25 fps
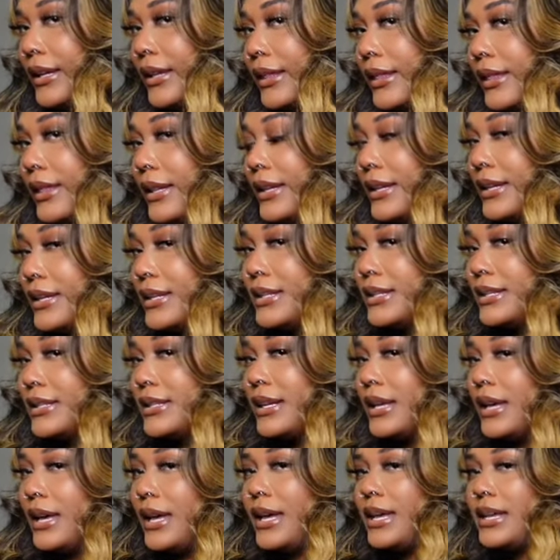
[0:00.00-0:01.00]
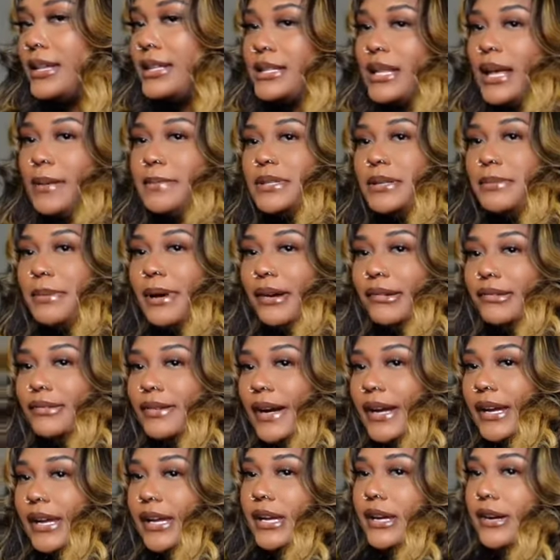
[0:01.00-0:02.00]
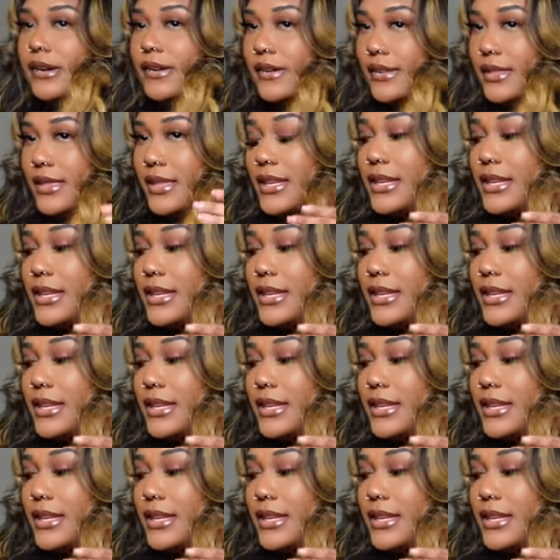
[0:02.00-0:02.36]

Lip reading: this stops about right here.